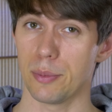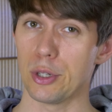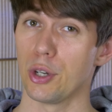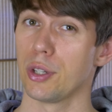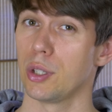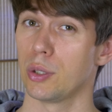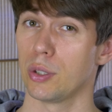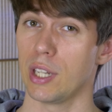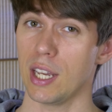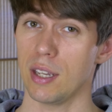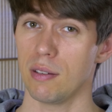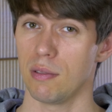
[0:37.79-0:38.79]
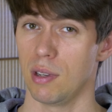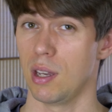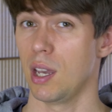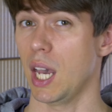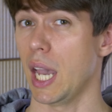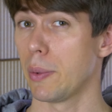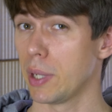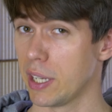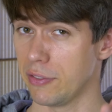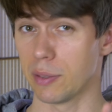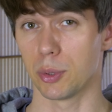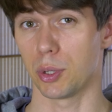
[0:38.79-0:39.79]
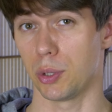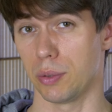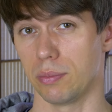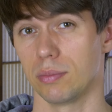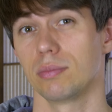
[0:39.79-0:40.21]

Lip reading: showing you today, I will give them to you.